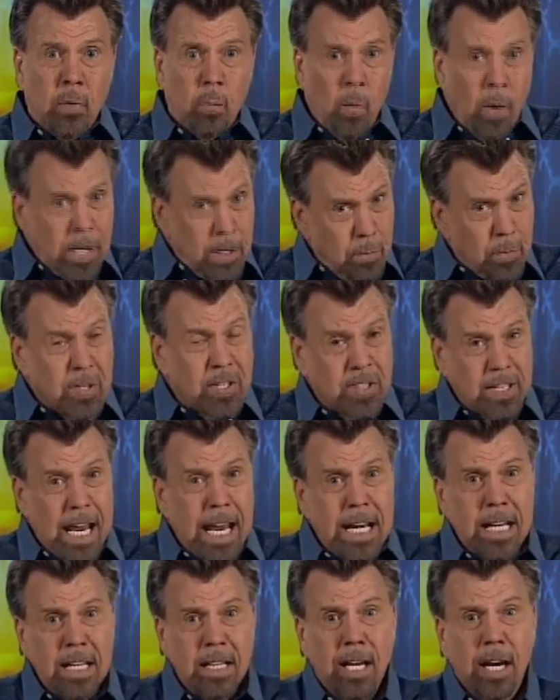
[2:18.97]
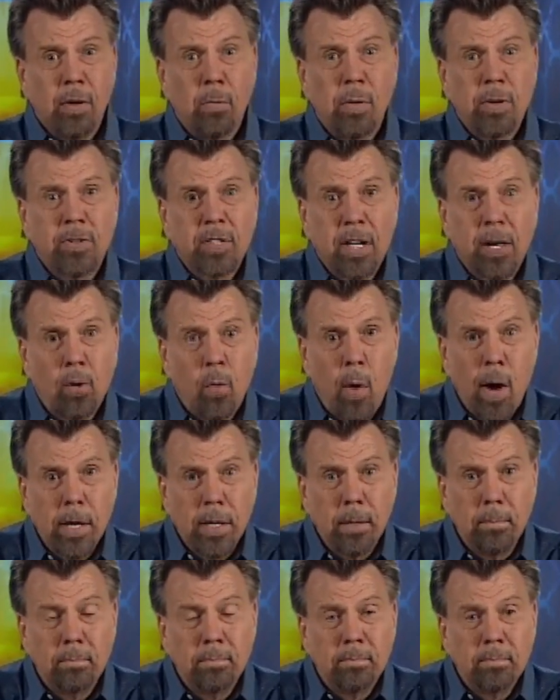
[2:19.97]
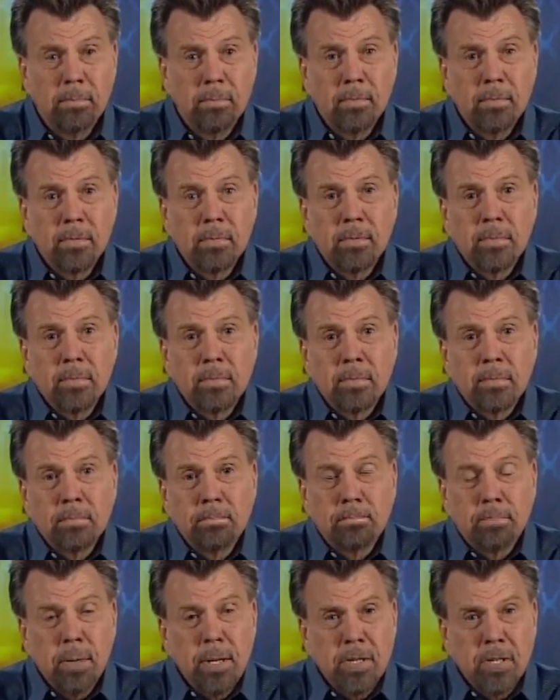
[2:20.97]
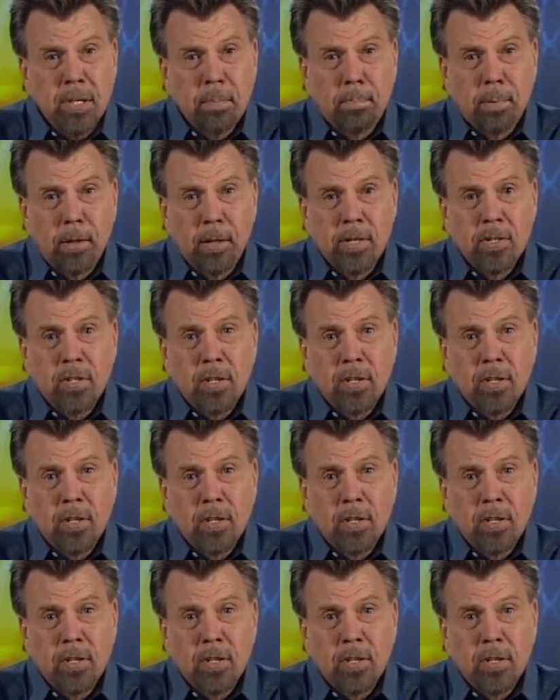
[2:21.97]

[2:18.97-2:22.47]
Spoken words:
what he was stating there was a quantum principle.